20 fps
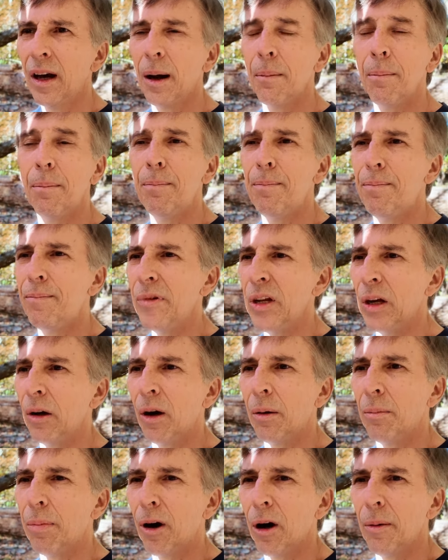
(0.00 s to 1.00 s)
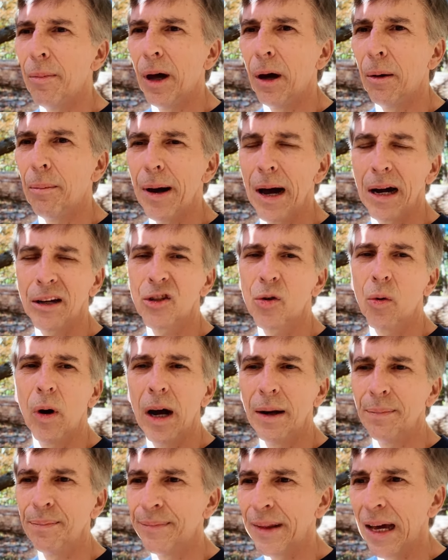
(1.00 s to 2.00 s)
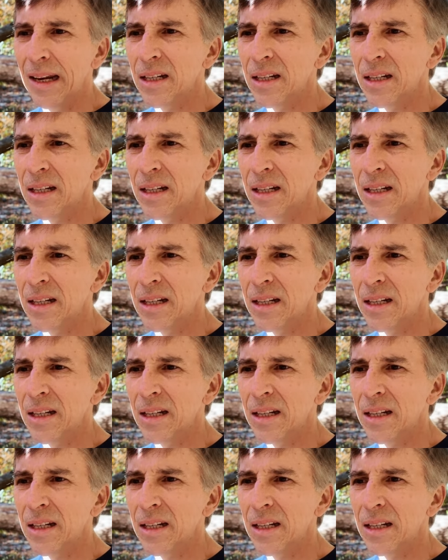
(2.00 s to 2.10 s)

a barbell back squat.